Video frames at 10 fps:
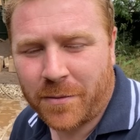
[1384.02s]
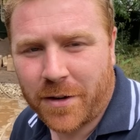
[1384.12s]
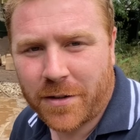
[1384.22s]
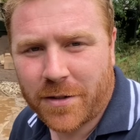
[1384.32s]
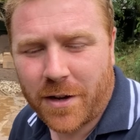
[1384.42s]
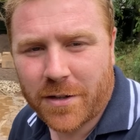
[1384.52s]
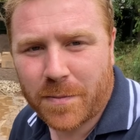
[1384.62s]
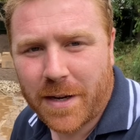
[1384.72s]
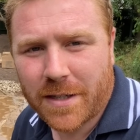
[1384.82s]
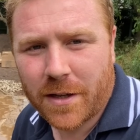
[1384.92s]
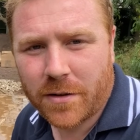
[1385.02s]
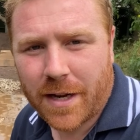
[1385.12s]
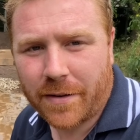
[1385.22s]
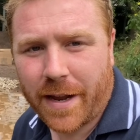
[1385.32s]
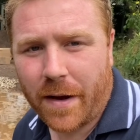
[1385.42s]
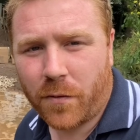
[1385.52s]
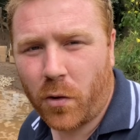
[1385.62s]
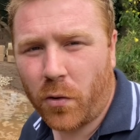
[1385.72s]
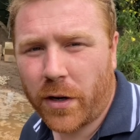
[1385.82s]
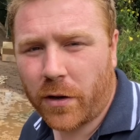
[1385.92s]
I'm going to start spacing those out now. I've
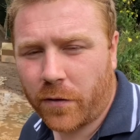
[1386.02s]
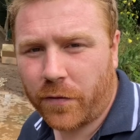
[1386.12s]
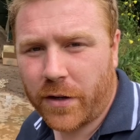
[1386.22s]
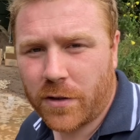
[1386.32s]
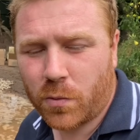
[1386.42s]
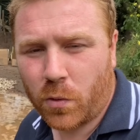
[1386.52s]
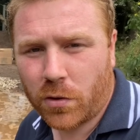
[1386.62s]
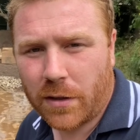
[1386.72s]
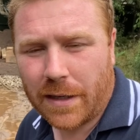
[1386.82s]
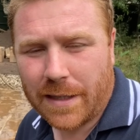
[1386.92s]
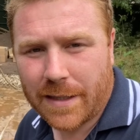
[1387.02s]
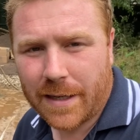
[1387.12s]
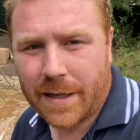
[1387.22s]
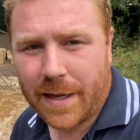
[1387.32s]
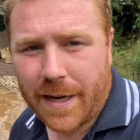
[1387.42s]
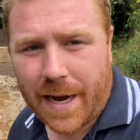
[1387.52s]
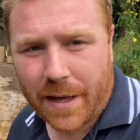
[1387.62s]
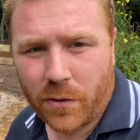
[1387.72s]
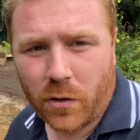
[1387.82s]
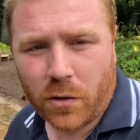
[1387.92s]
already got the fringed water lilies in
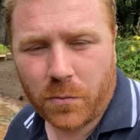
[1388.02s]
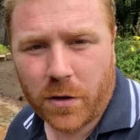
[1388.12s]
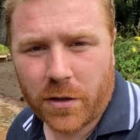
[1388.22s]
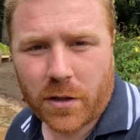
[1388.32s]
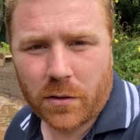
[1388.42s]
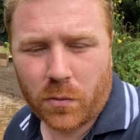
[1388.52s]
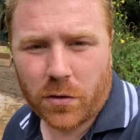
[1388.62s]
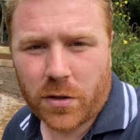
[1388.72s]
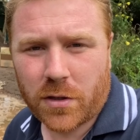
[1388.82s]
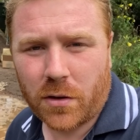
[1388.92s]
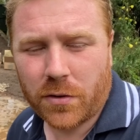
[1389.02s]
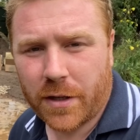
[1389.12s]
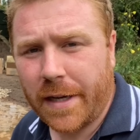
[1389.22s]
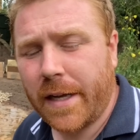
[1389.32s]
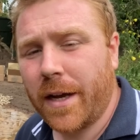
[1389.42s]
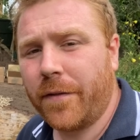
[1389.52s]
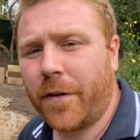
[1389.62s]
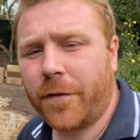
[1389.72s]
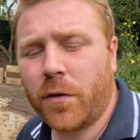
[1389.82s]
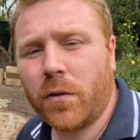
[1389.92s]
and the hornwort and the water soldier. And for
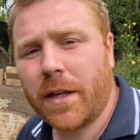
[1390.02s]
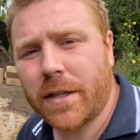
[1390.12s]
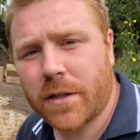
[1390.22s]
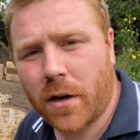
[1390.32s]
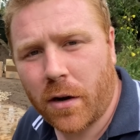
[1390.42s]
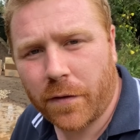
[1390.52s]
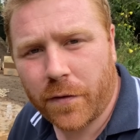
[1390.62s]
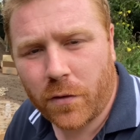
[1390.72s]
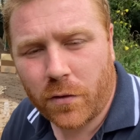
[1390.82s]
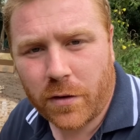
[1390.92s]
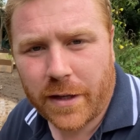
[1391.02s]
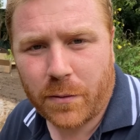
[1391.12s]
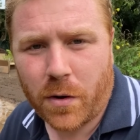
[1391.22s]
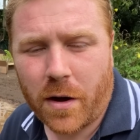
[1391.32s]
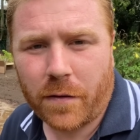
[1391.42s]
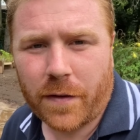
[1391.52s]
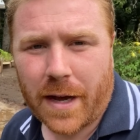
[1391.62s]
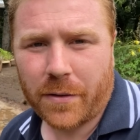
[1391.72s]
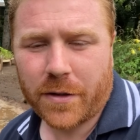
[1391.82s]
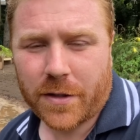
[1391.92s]
a full list of all the
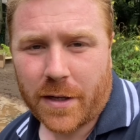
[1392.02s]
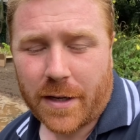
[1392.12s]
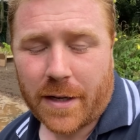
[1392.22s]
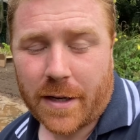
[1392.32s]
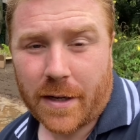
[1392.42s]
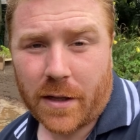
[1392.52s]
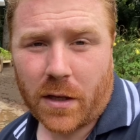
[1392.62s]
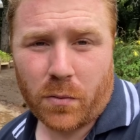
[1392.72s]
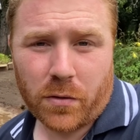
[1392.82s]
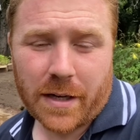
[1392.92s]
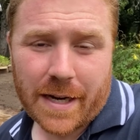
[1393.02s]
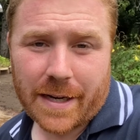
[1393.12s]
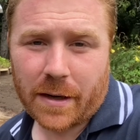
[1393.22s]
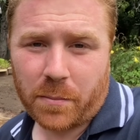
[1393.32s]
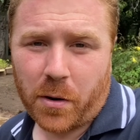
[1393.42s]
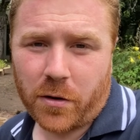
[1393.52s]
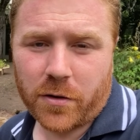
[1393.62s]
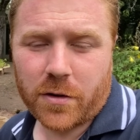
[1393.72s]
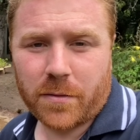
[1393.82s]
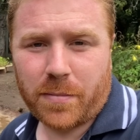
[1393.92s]
wildflowers that you will need in the
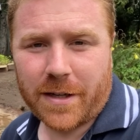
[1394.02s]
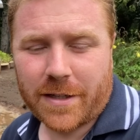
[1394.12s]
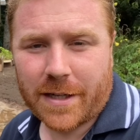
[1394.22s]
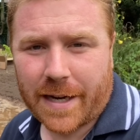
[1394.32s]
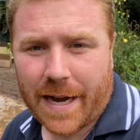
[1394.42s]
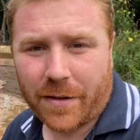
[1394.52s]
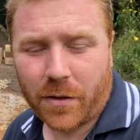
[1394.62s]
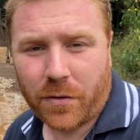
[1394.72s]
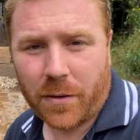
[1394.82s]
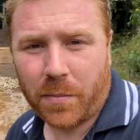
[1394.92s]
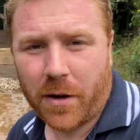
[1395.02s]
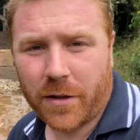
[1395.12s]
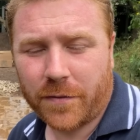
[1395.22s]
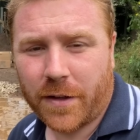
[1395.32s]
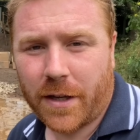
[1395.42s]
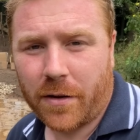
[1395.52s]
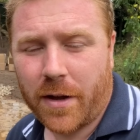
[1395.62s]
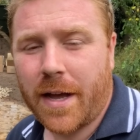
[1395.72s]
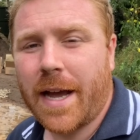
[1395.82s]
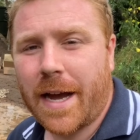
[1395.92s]
pond, please check out the three-part video,
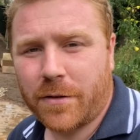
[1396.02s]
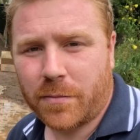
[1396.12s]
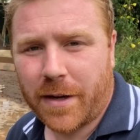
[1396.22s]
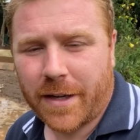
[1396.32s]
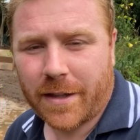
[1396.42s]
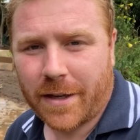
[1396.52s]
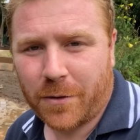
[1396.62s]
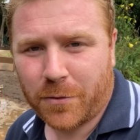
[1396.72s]
How to Make the